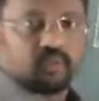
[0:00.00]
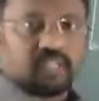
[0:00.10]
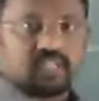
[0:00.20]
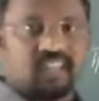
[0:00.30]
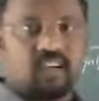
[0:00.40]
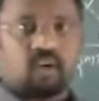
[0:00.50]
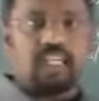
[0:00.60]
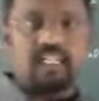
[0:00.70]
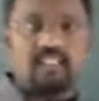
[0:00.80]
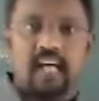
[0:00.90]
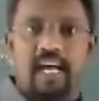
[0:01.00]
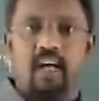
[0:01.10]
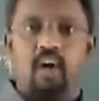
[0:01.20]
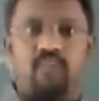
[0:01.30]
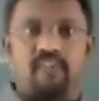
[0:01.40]
We'll see on this
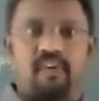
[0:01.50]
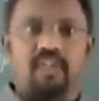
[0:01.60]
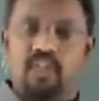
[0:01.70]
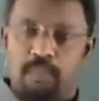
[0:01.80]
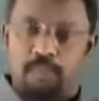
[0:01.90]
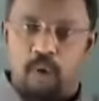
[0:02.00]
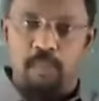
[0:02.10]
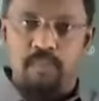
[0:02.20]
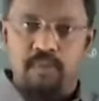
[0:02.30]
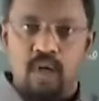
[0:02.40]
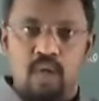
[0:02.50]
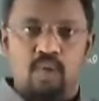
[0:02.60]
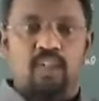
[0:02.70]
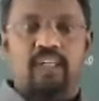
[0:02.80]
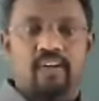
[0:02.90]
angle of elevation some problems
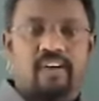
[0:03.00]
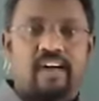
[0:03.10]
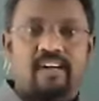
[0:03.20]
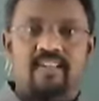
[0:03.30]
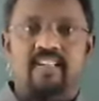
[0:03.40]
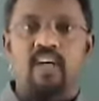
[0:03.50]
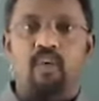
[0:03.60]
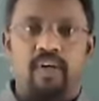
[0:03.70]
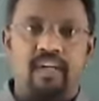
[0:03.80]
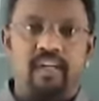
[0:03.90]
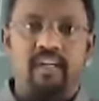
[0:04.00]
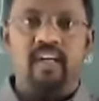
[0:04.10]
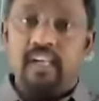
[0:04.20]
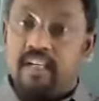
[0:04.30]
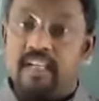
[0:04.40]
so that you can understand very
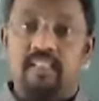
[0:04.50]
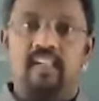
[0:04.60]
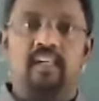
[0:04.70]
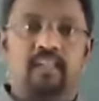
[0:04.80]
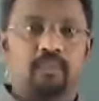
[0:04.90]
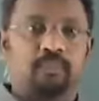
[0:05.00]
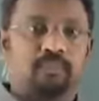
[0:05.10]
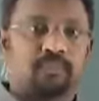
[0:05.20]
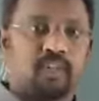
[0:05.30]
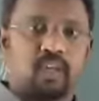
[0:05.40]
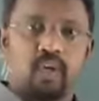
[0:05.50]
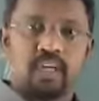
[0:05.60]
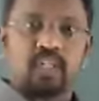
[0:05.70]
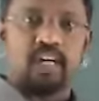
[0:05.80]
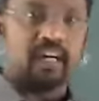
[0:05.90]
easily. Okay,
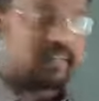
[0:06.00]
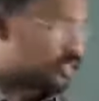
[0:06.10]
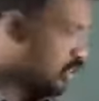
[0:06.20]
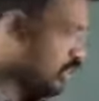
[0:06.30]
children?